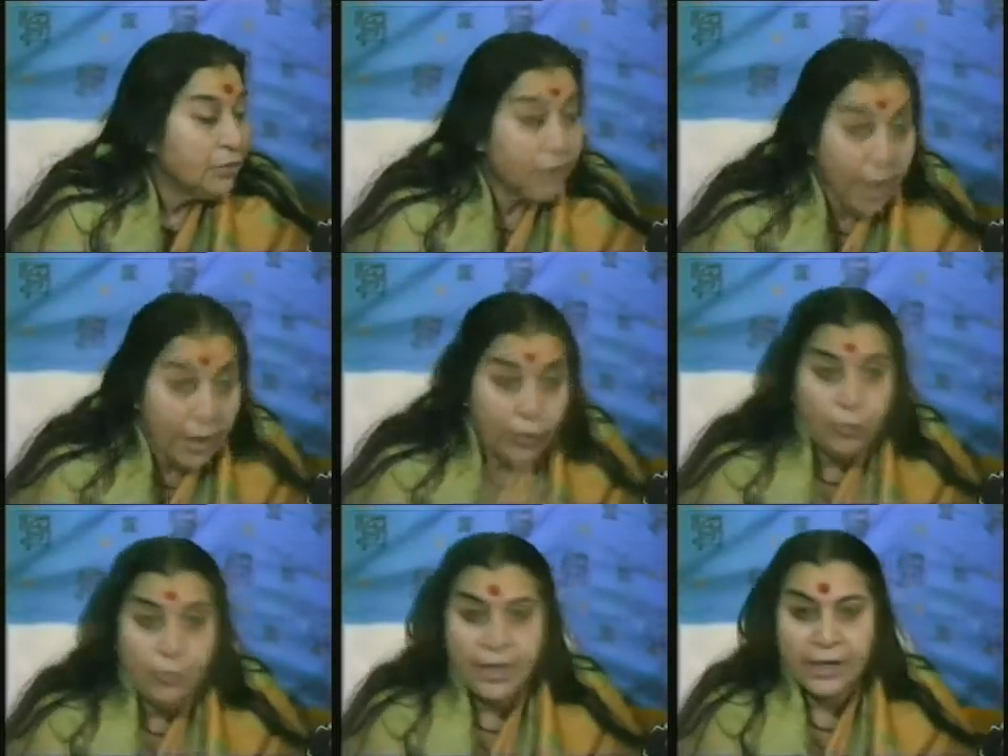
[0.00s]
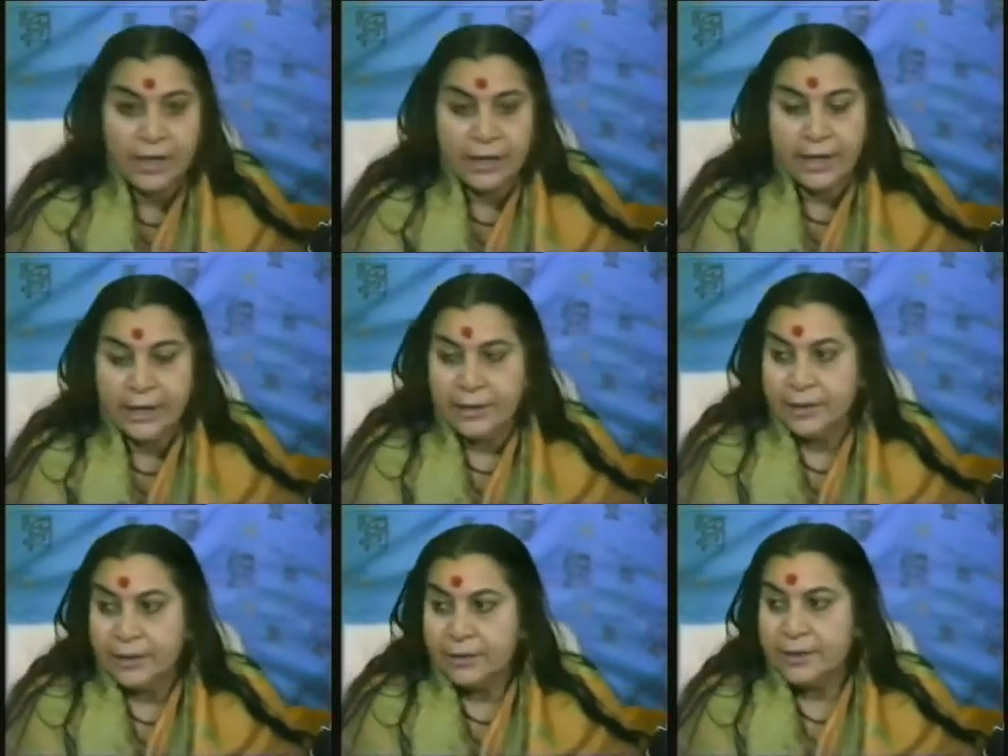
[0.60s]
Try to make it
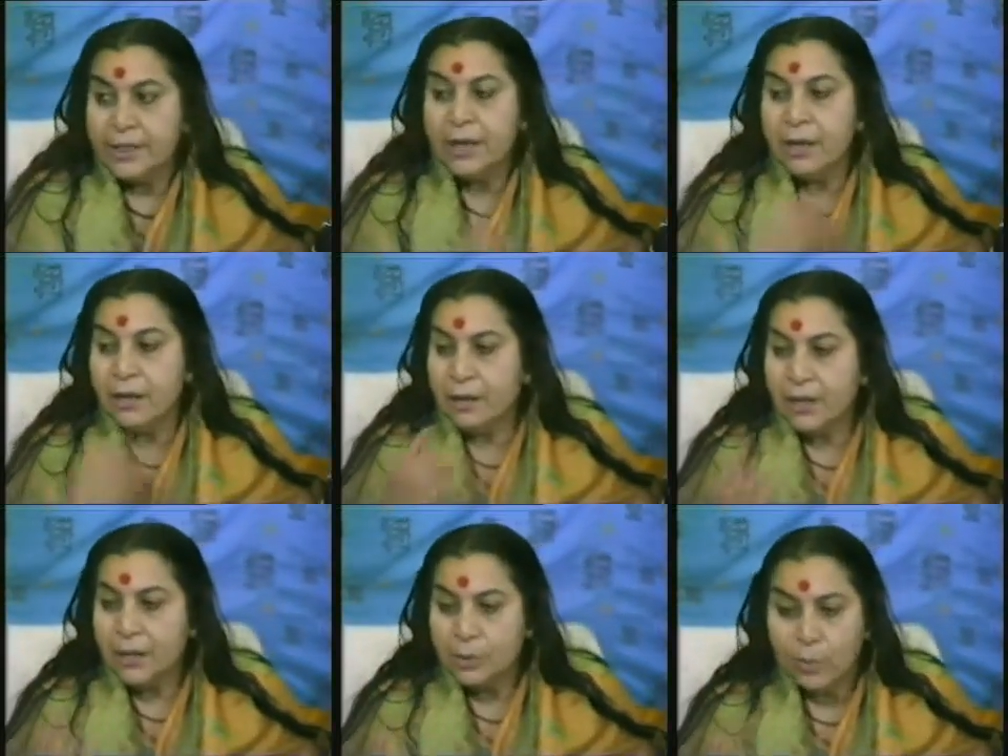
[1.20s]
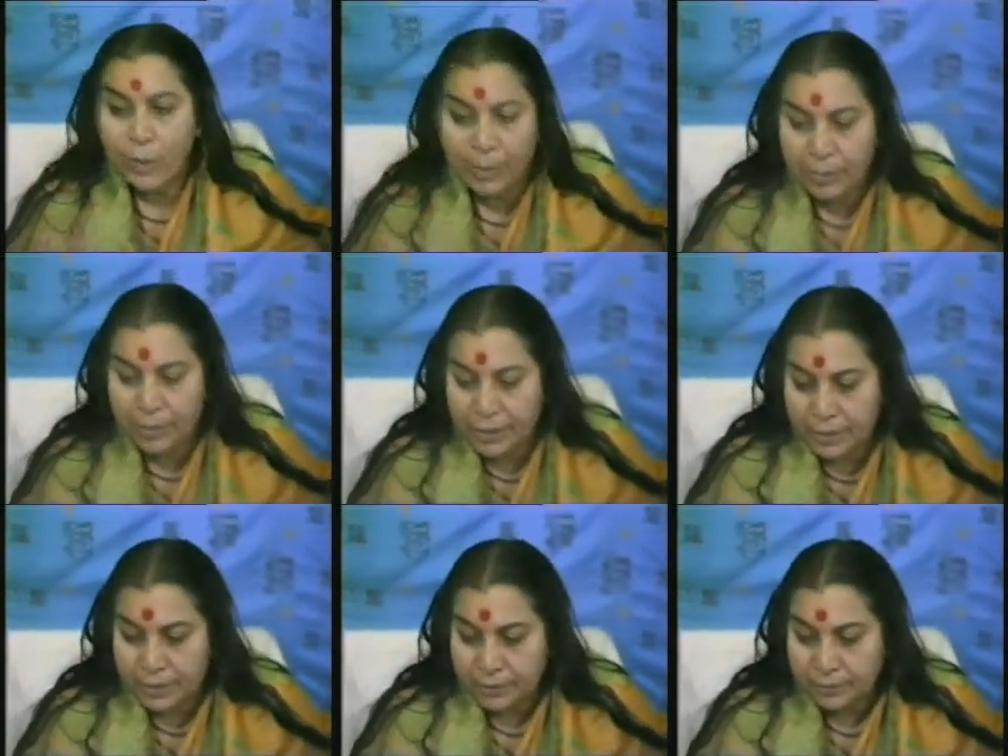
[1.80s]
ideal. Say there's one
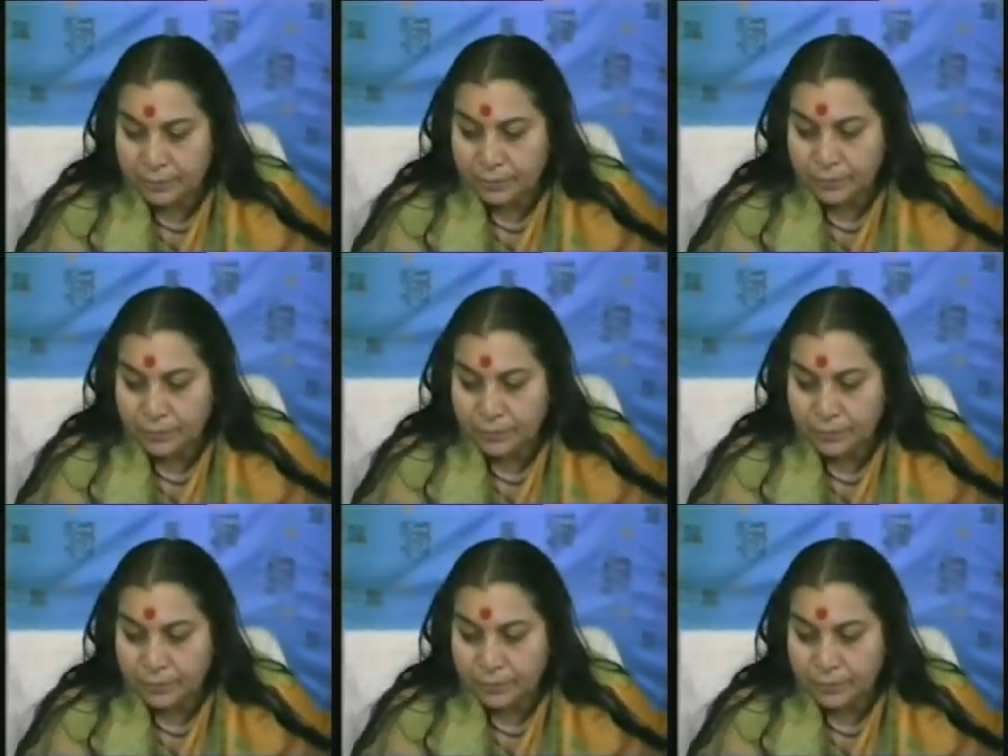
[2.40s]
person.